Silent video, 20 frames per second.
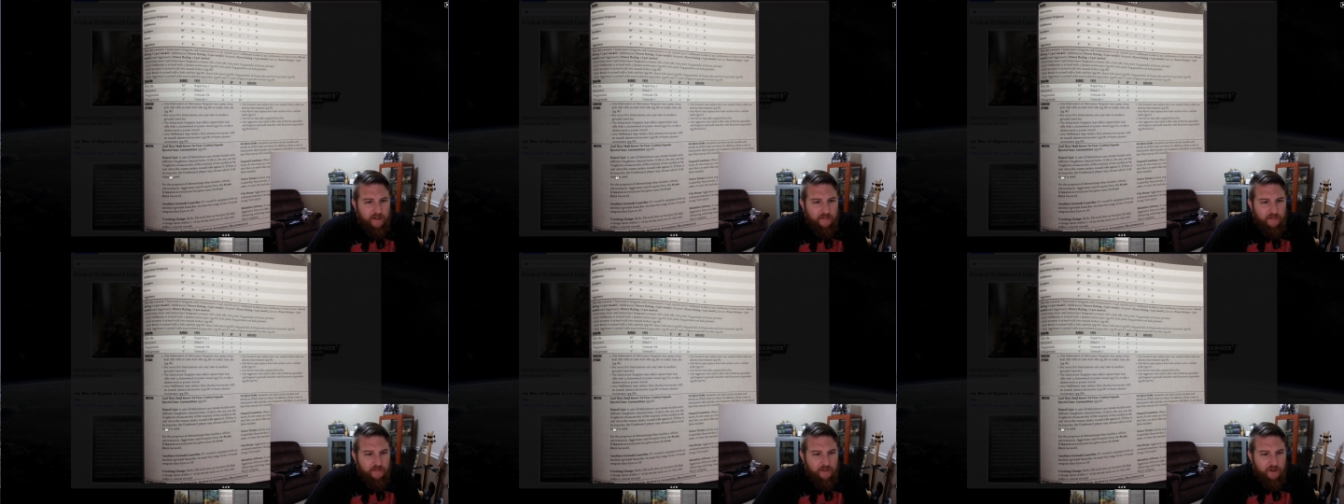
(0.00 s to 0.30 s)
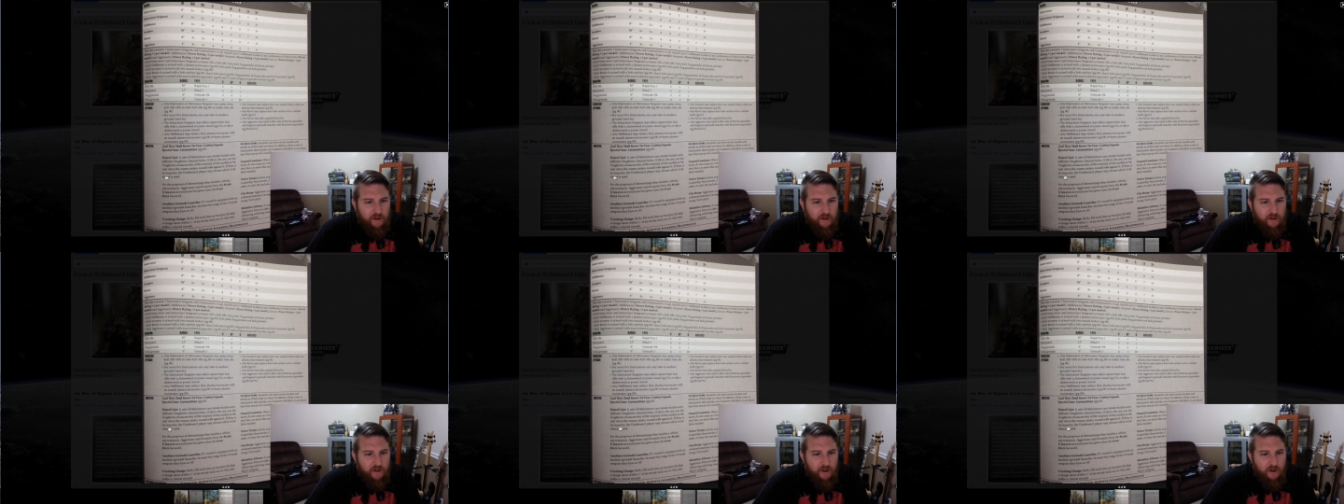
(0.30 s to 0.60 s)
if
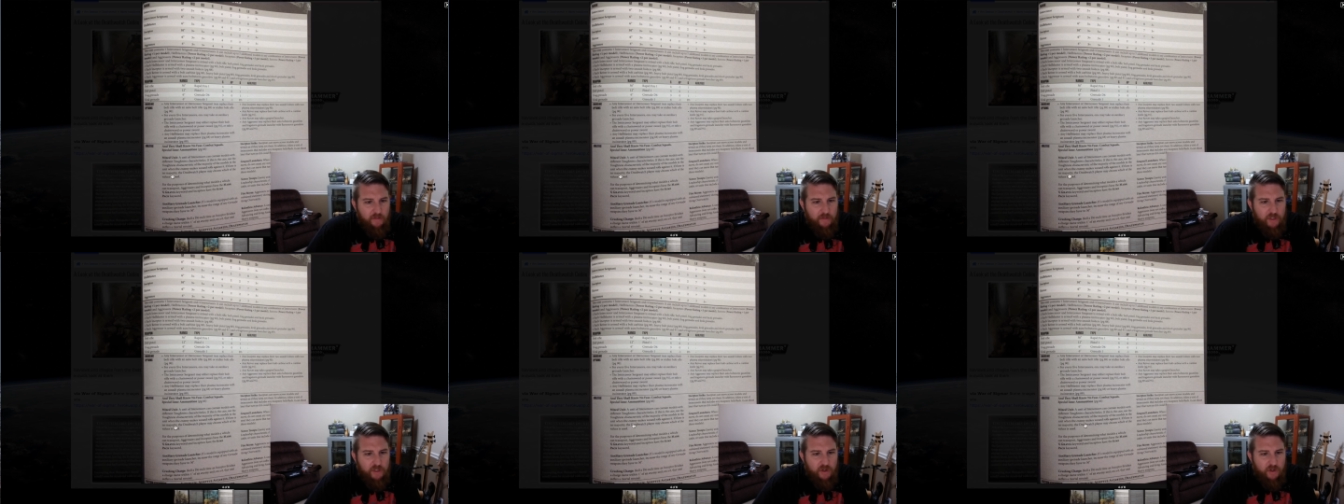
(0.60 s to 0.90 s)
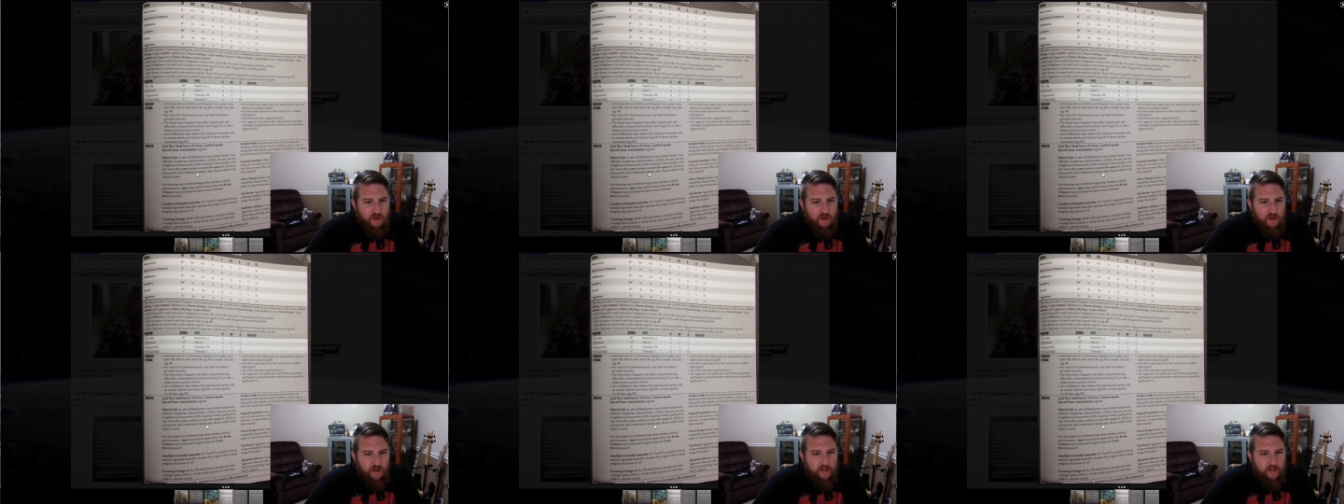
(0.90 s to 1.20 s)
there are no
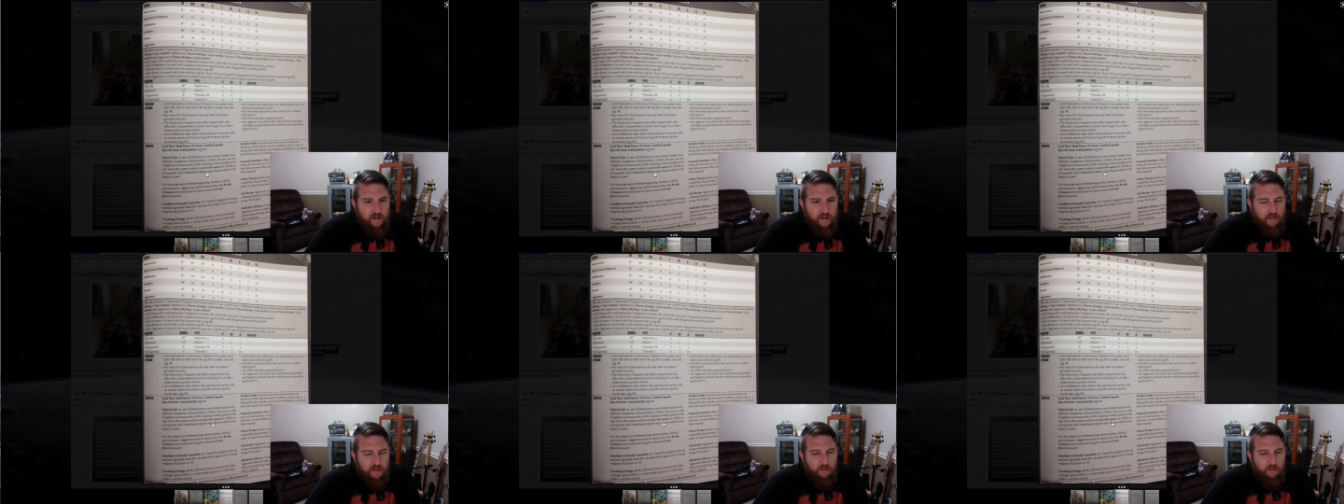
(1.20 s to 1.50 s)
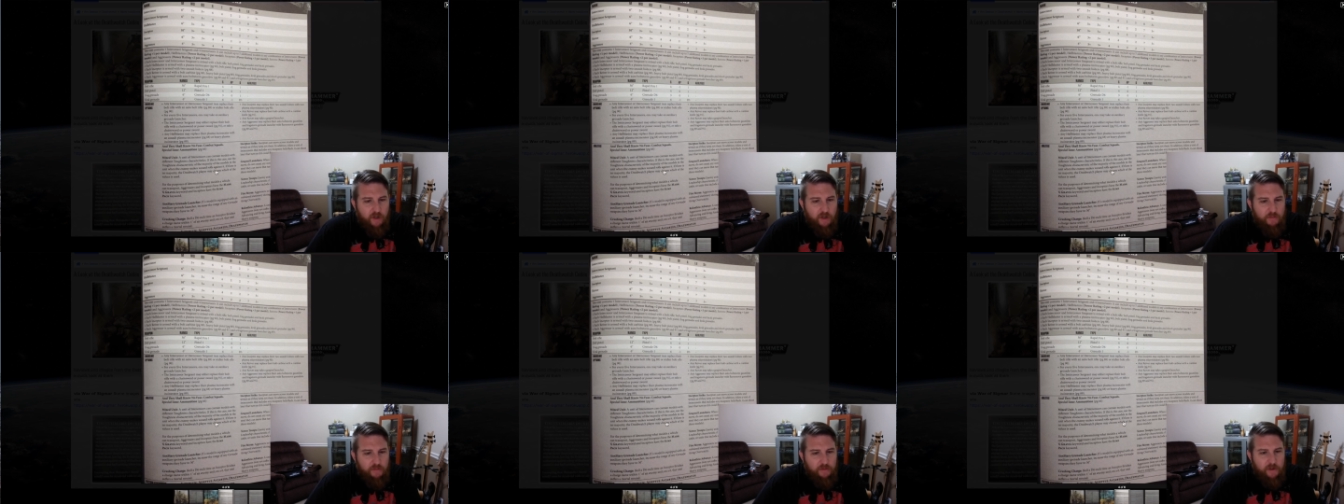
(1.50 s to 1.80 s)
majority, the
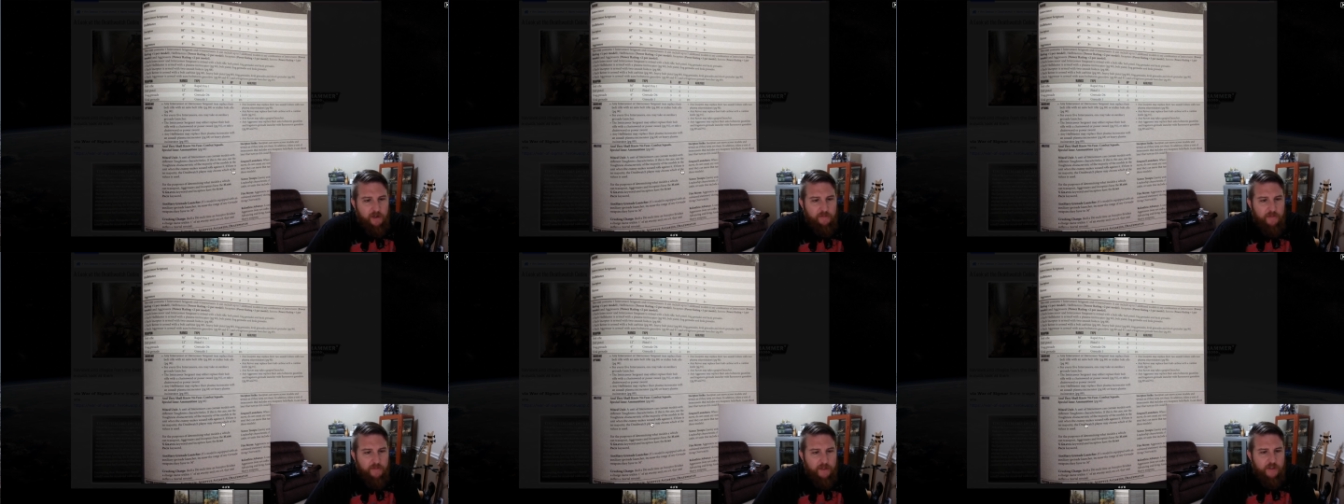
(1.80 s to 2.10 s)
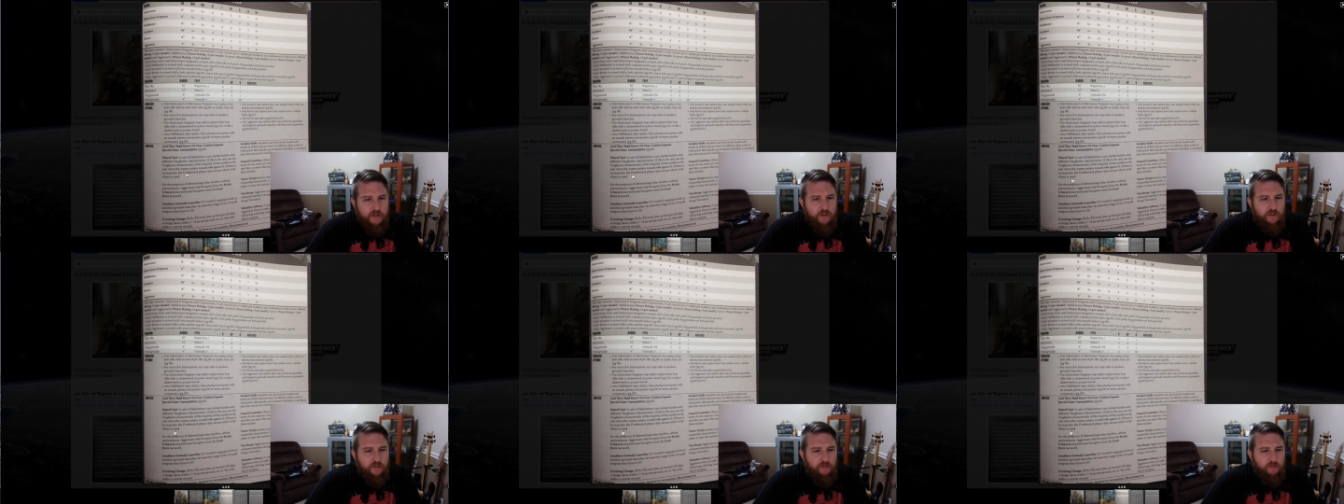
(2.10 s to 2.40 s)
Deathwatch player may
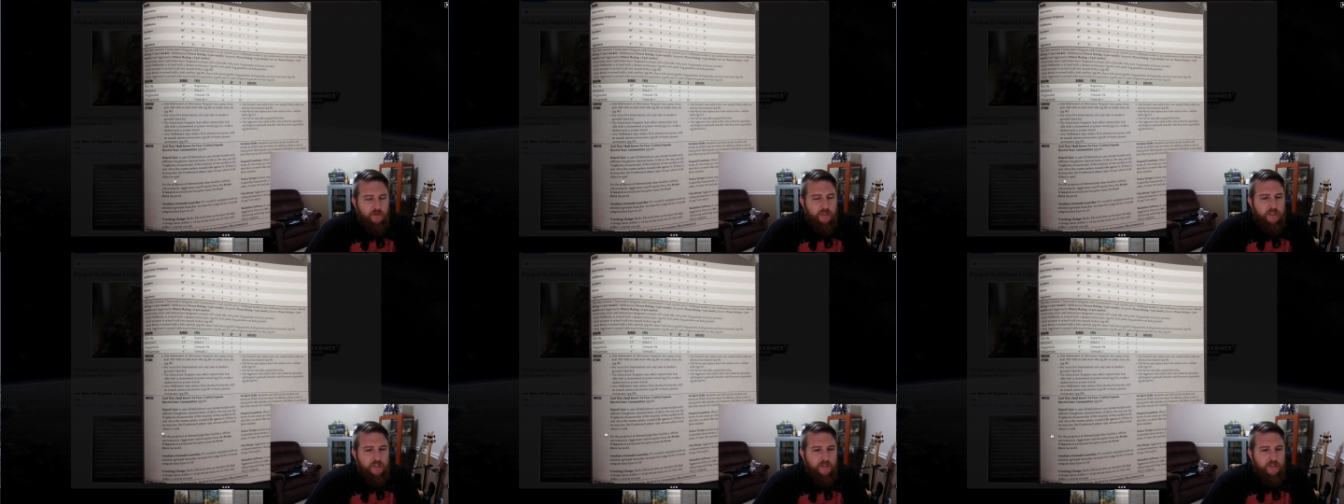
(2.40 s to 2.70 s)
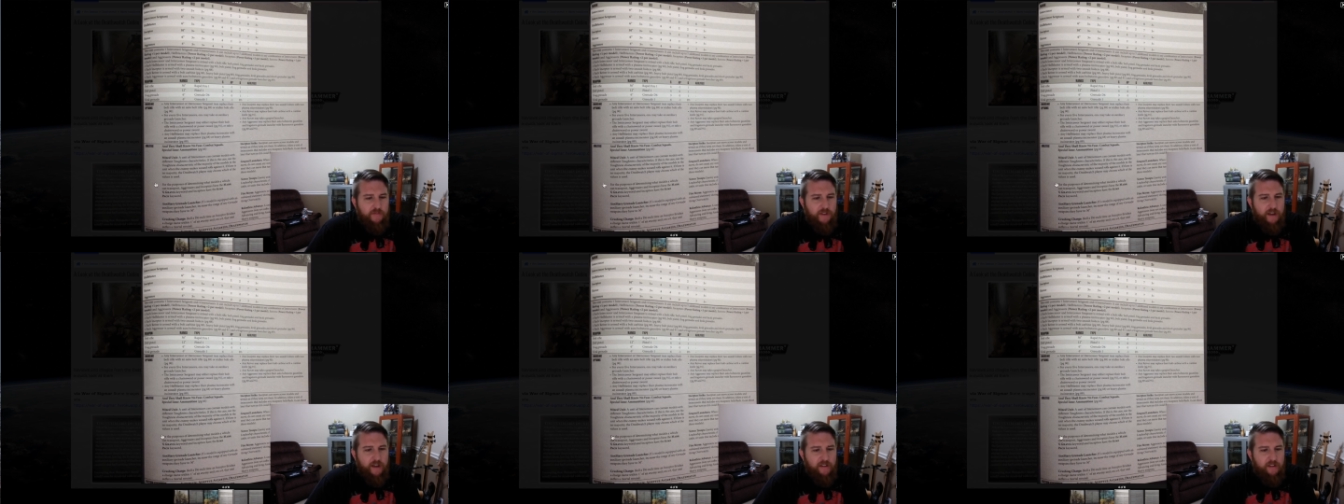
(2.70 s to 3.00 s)
choose which of the
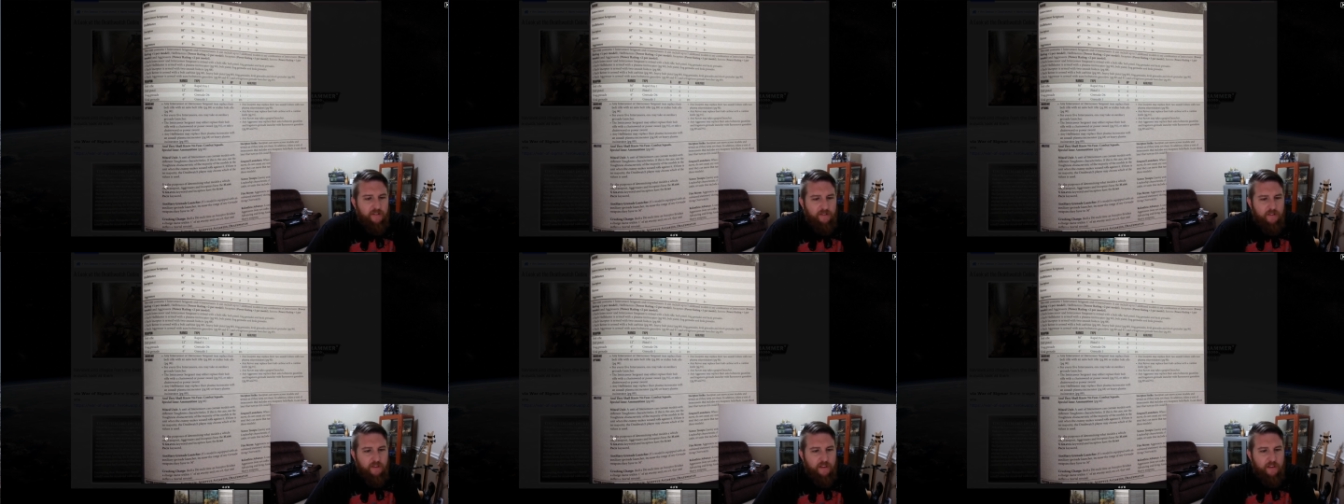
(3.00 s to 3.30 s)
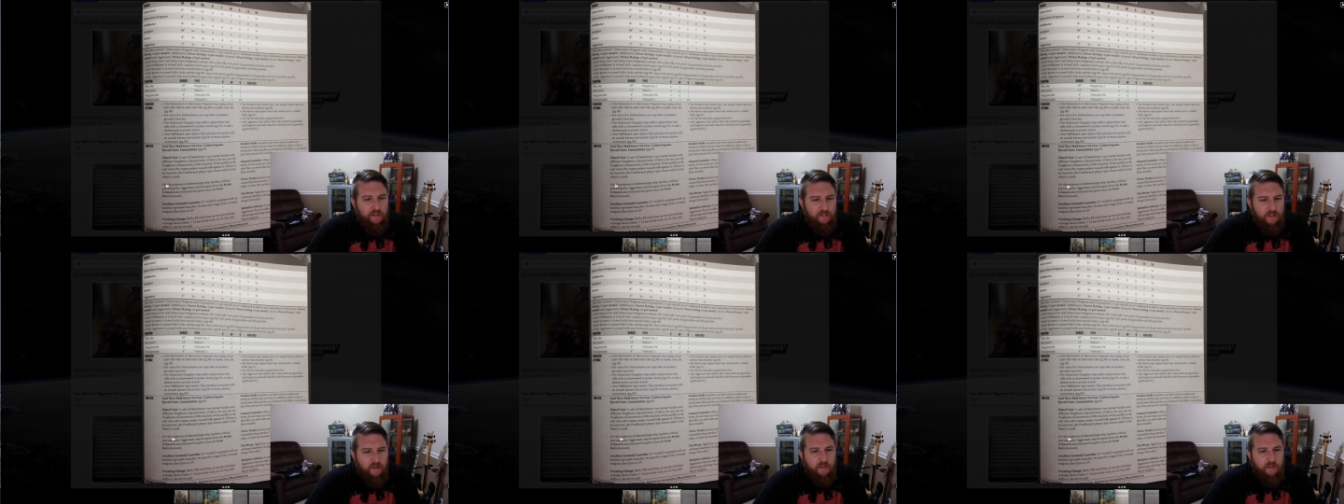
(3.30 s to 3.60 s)
values
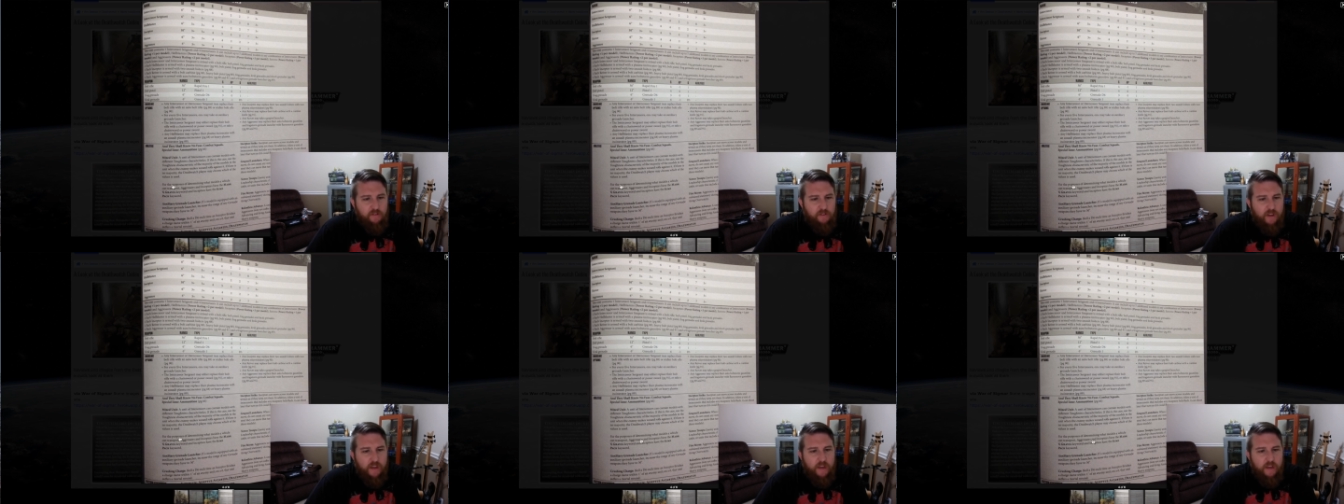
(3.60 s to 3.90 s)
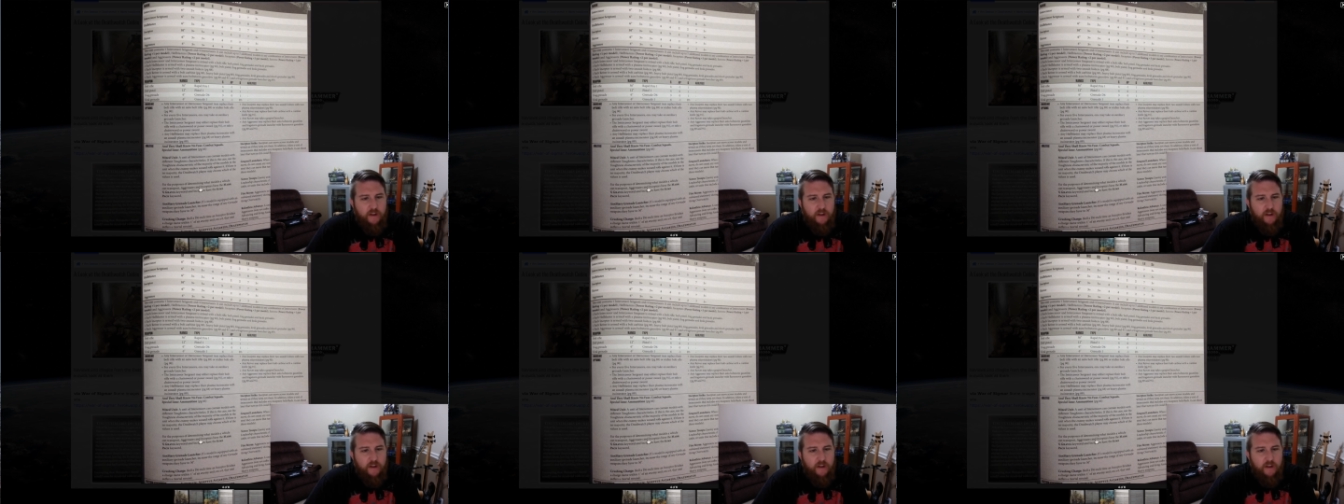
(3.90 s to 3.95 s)
is used.